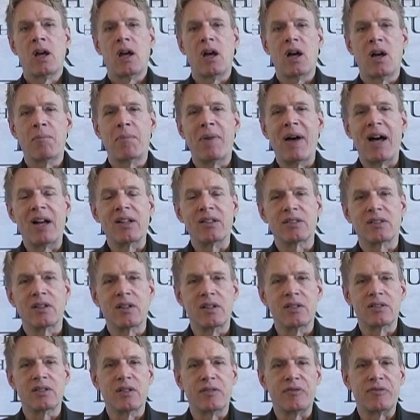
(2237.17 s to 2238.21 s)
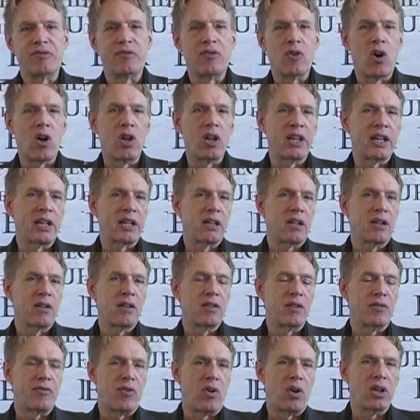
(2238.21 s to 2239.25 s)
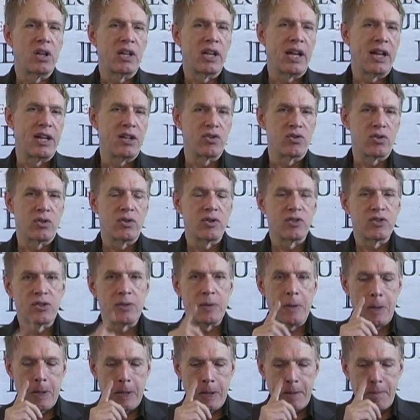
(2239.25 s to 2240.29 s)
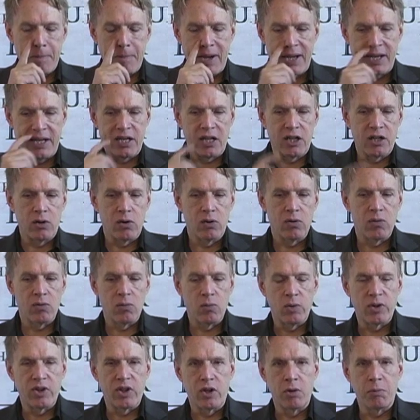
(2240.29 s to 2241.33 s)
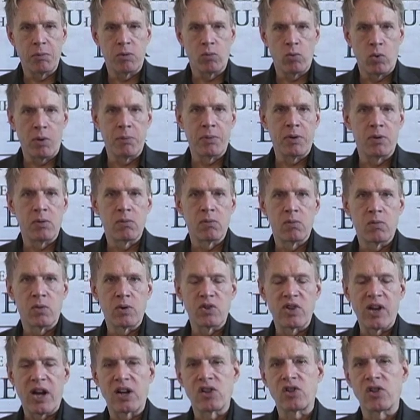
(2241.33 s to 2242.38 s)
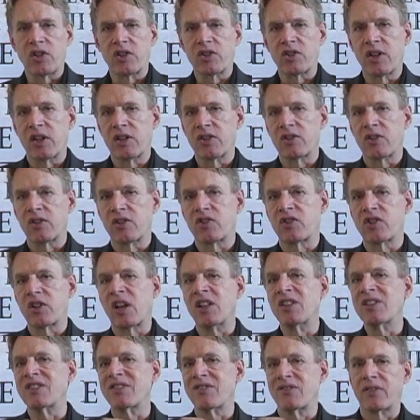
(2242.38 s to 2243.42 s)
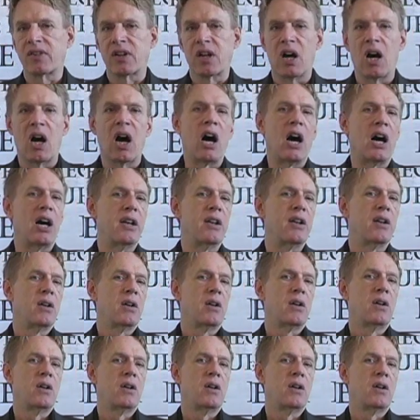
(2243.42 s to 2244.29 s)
about the fallen angels mating with human women, which actually says the sons of God